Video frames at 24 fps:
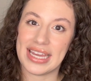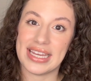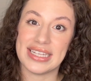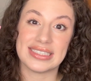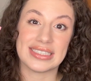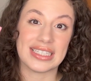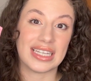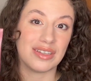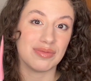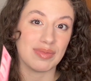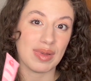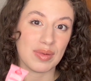It's
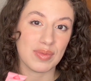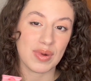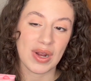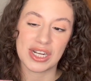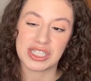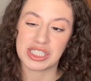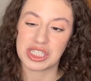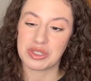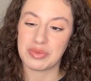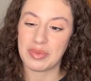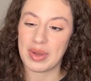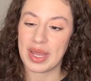in my
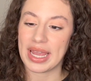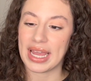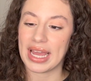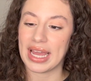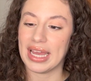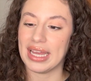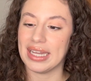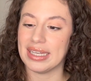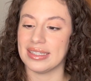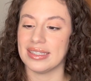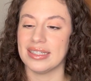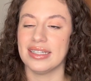project
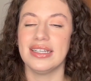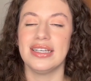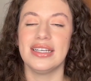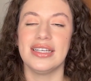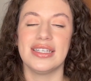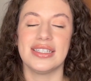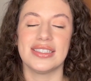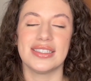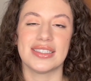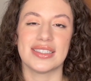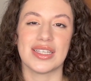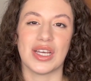pan,
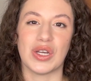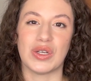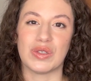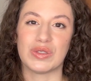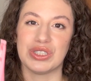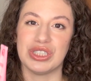so